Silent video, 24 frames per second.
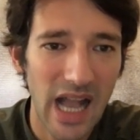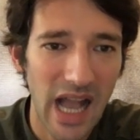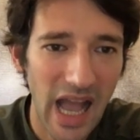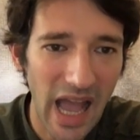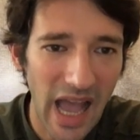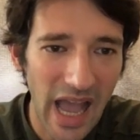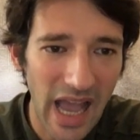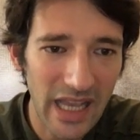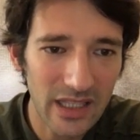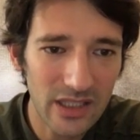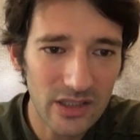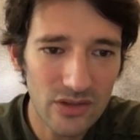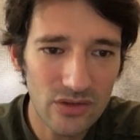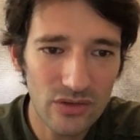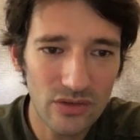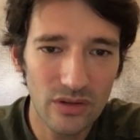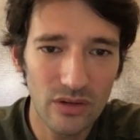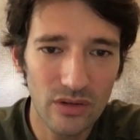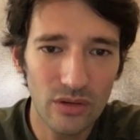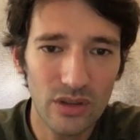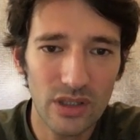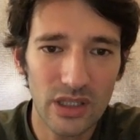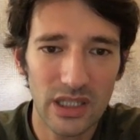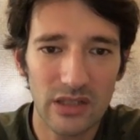I should
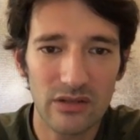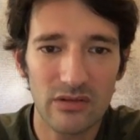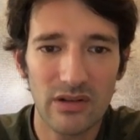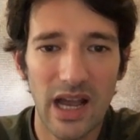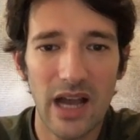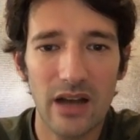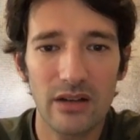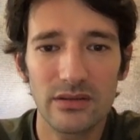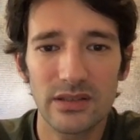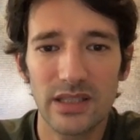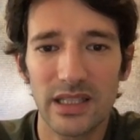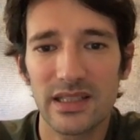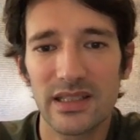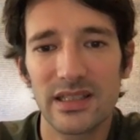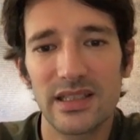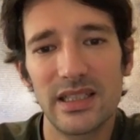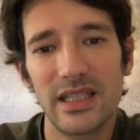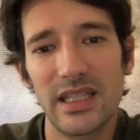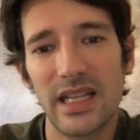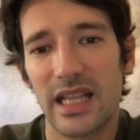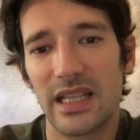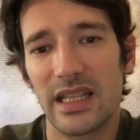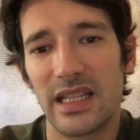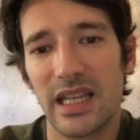look around and
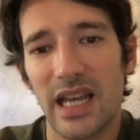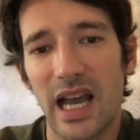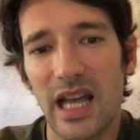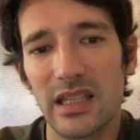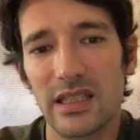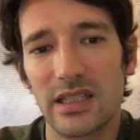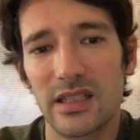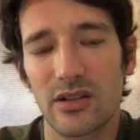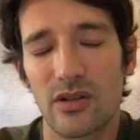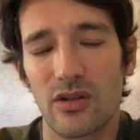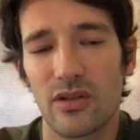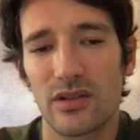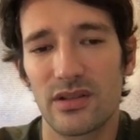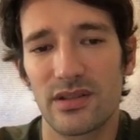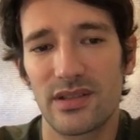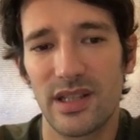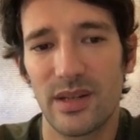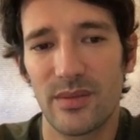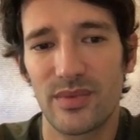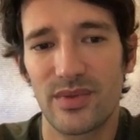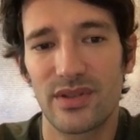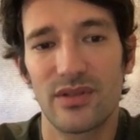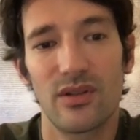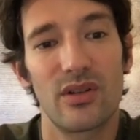see at the other
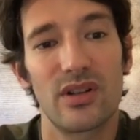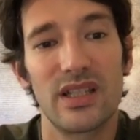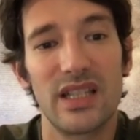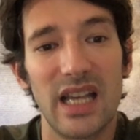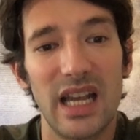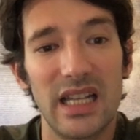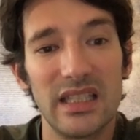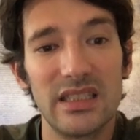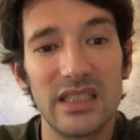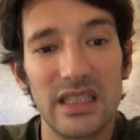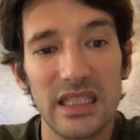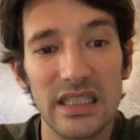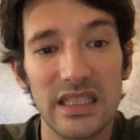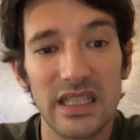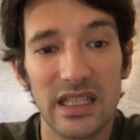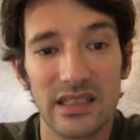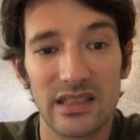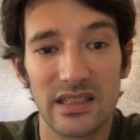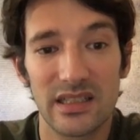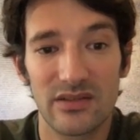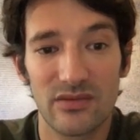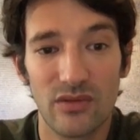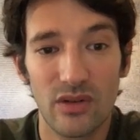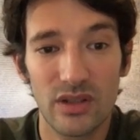concepts or the other
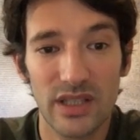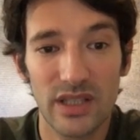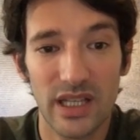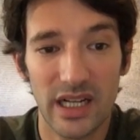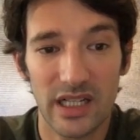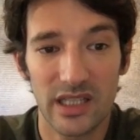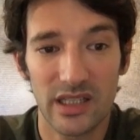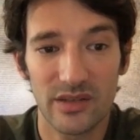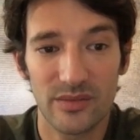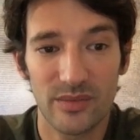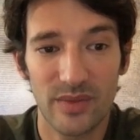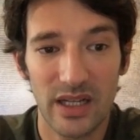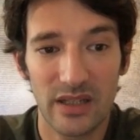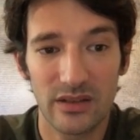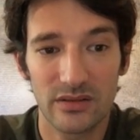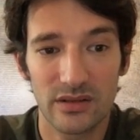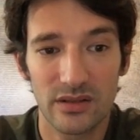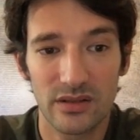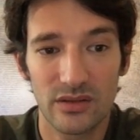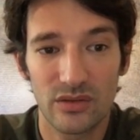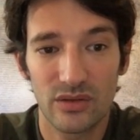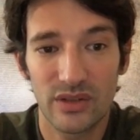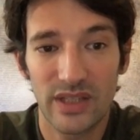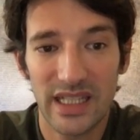indexes what they are about
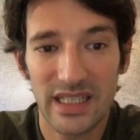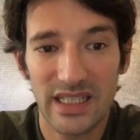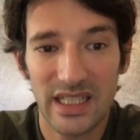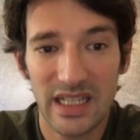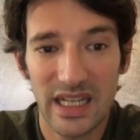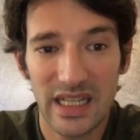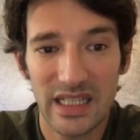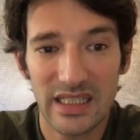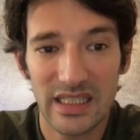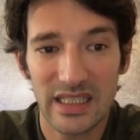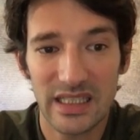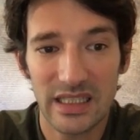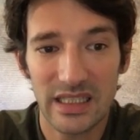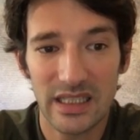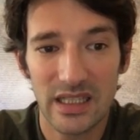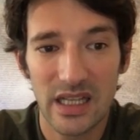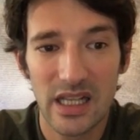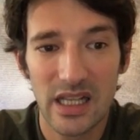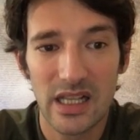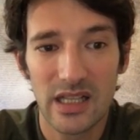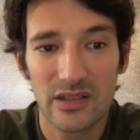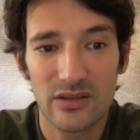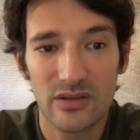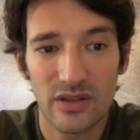to get an idea.
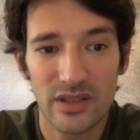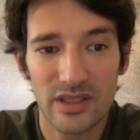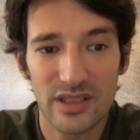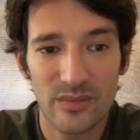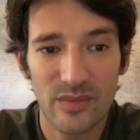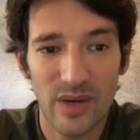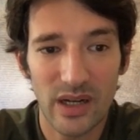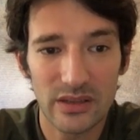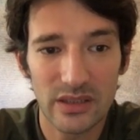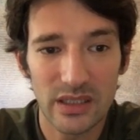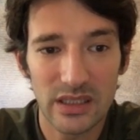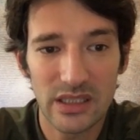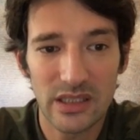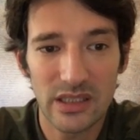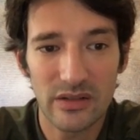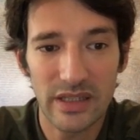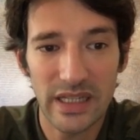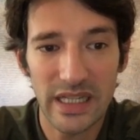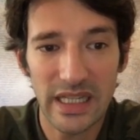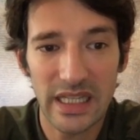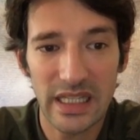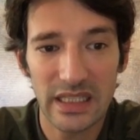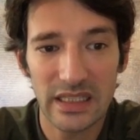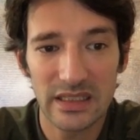So it's about the
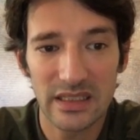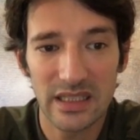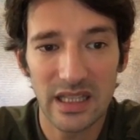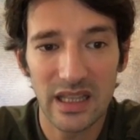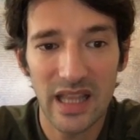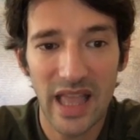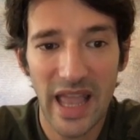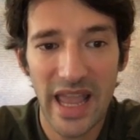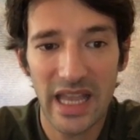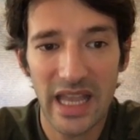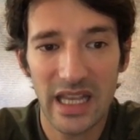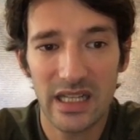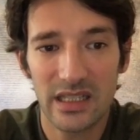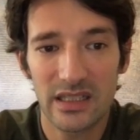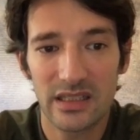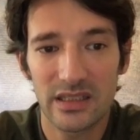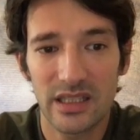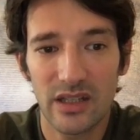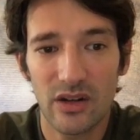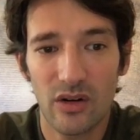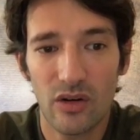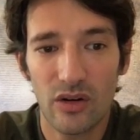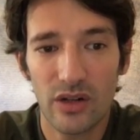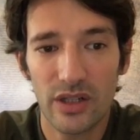tree, the lake,
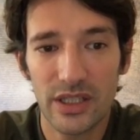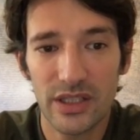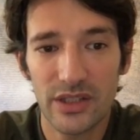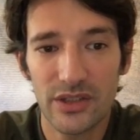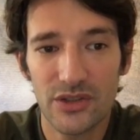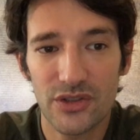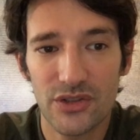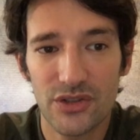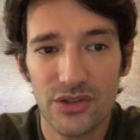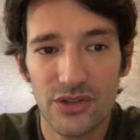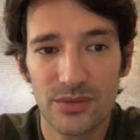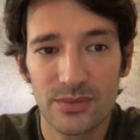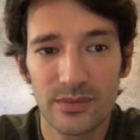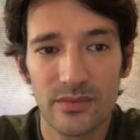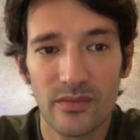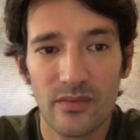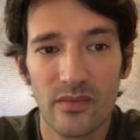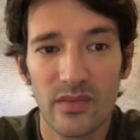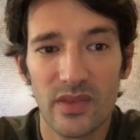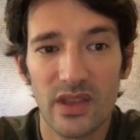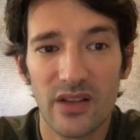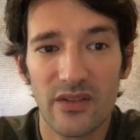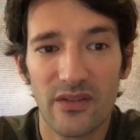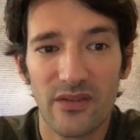the orange,
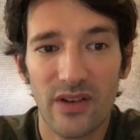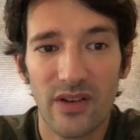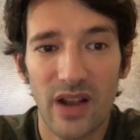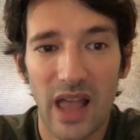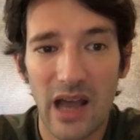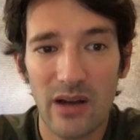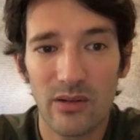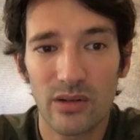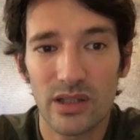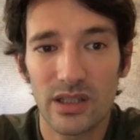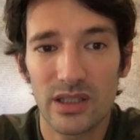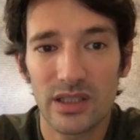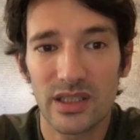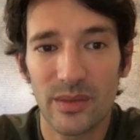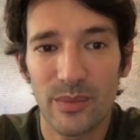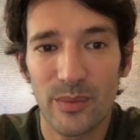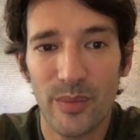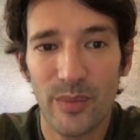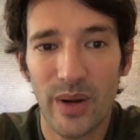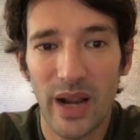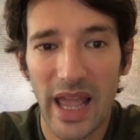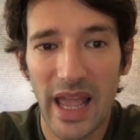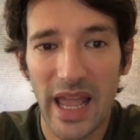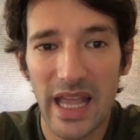the flower, the
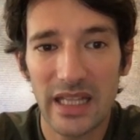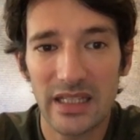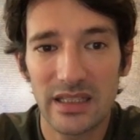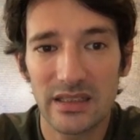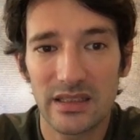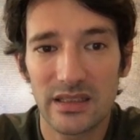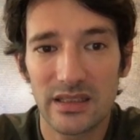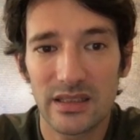plant,